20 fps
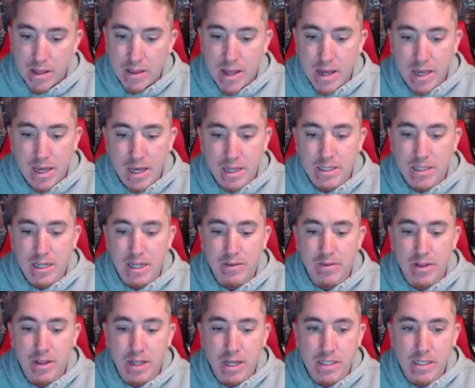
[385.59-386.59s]
that he isn't
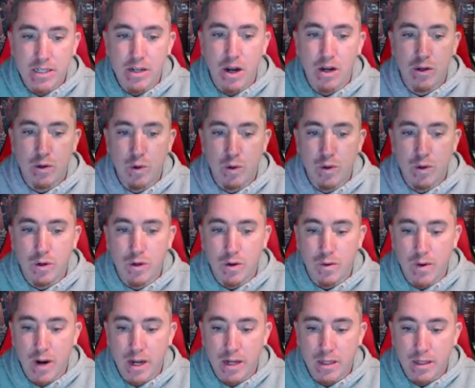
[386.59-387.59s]
even listed on Google
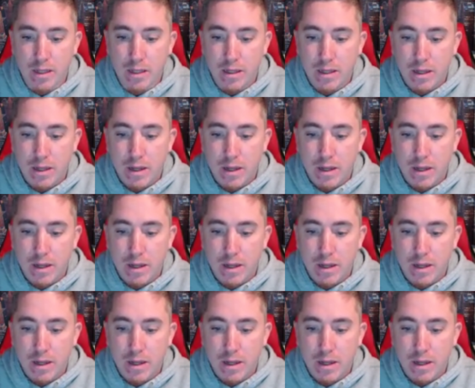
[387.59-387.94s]
correctly.